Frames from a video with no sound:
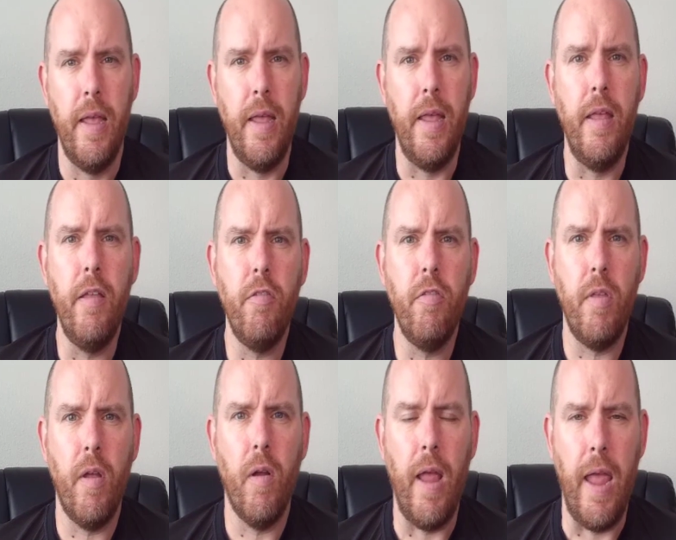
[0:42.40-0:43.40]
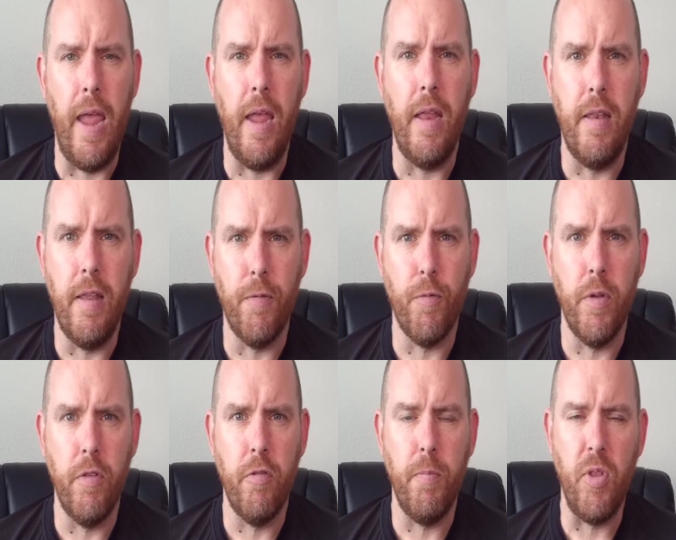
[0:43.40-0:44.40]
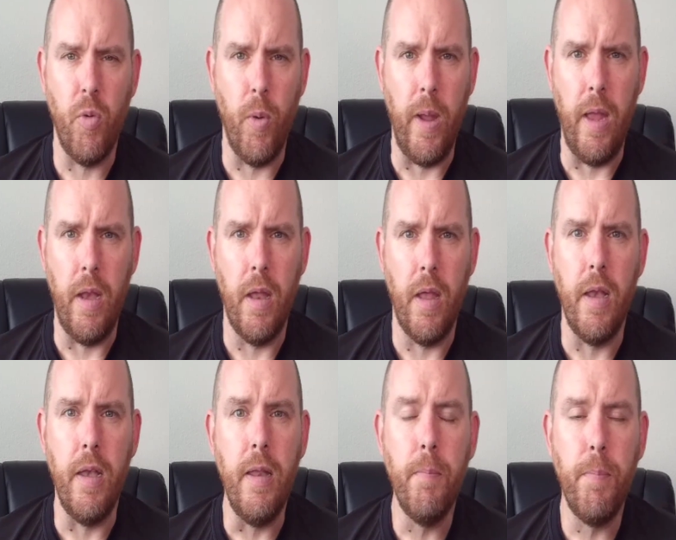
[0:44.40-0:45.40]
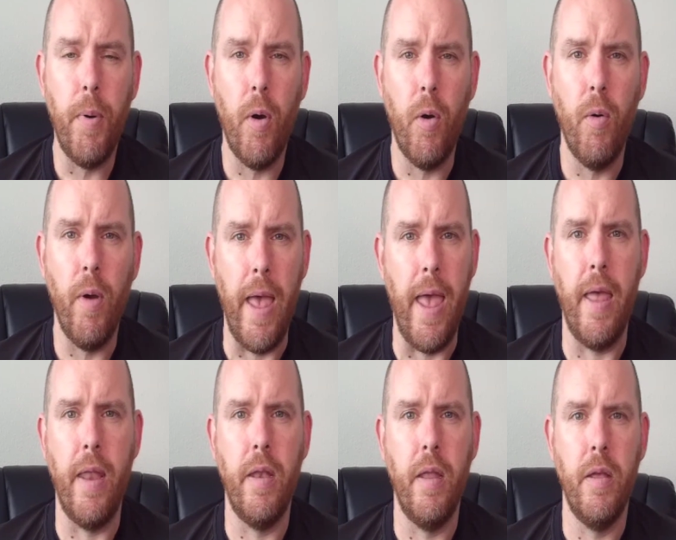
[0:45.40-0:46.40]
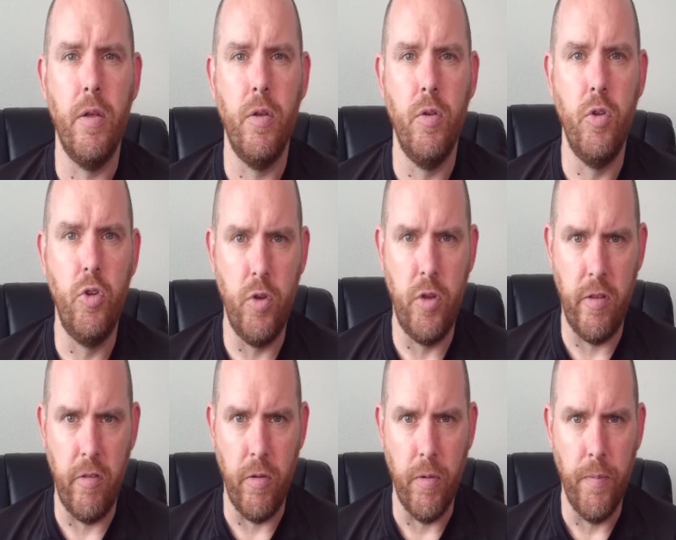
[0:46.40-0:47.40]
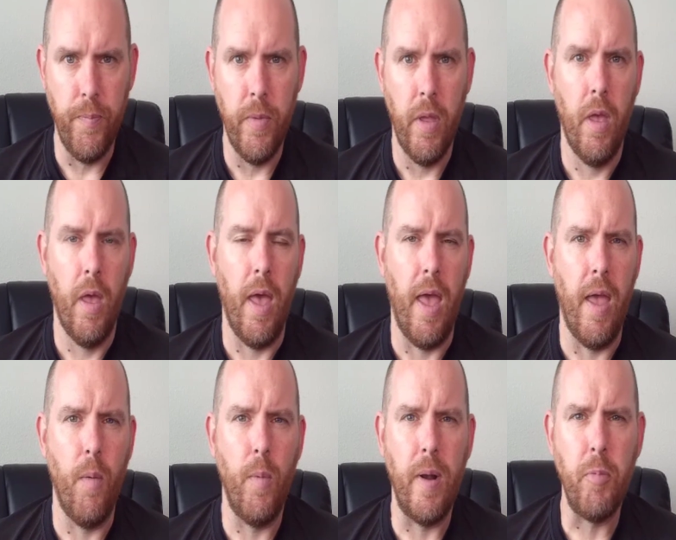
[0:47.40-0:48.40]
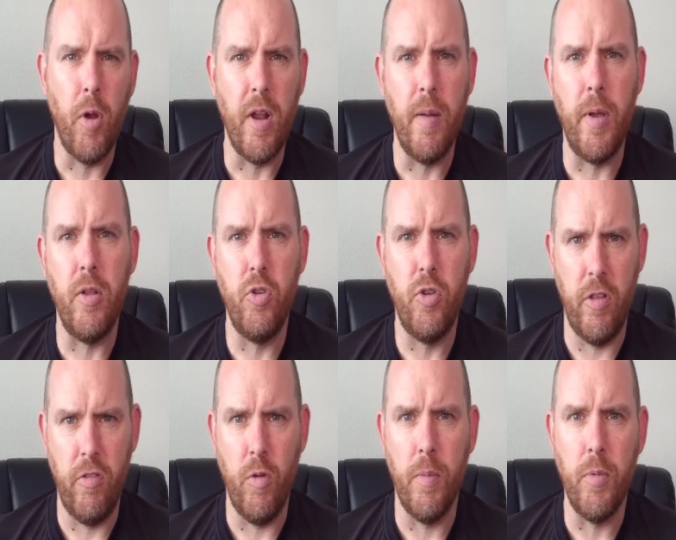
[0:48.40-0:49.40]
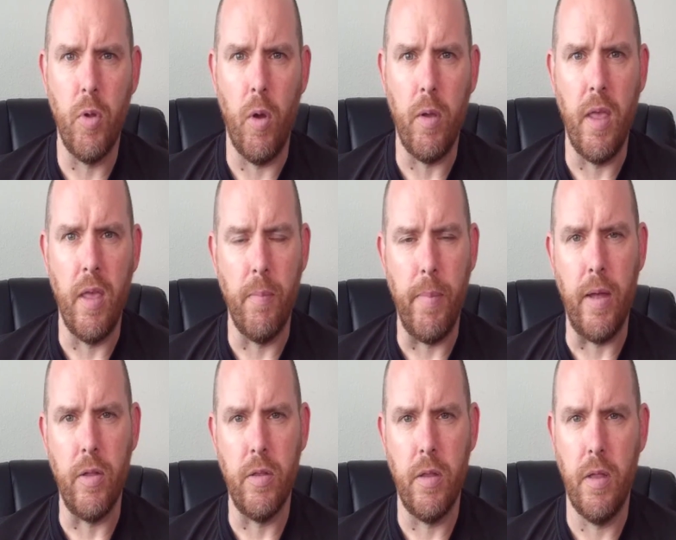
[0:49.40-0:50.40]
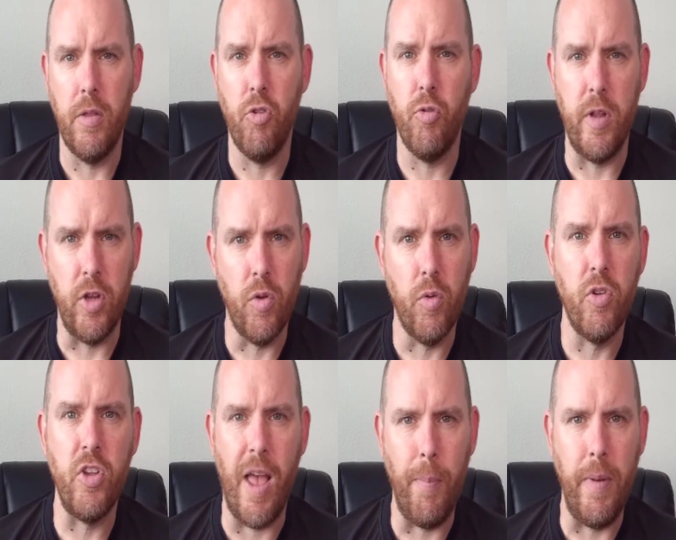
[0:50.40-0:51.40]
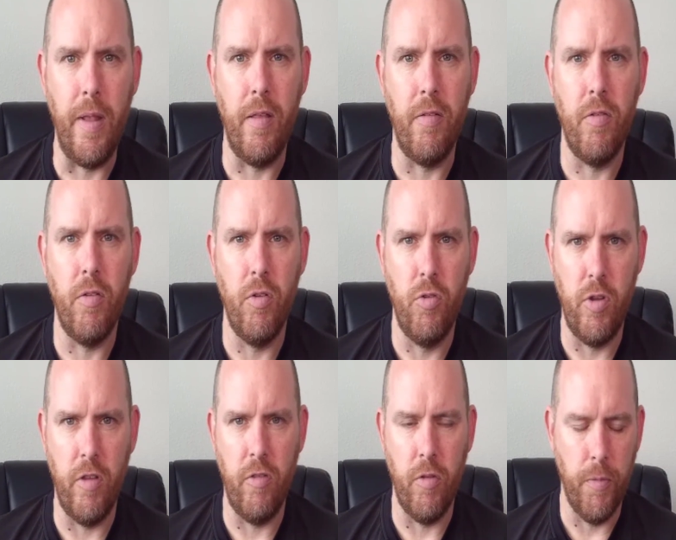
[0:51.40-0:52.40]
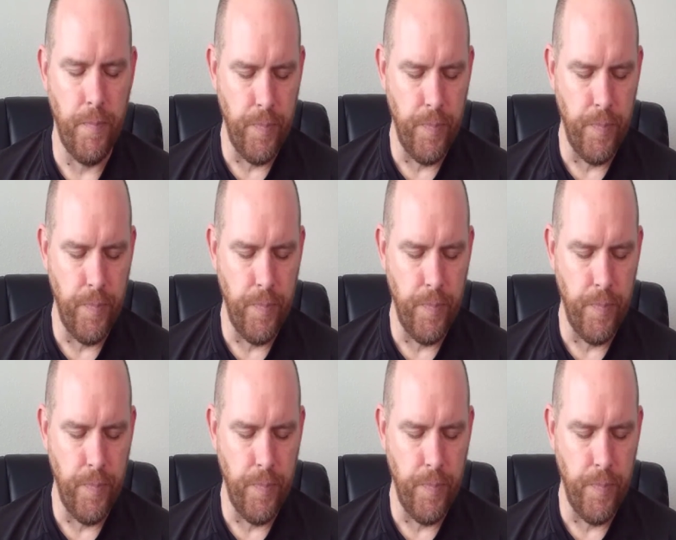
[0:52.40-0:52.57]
is there a difference between Ninpo and Jujutsu? And when I'm talking about Jujutsu, I'm talking about traditional Japanese Jujutsu.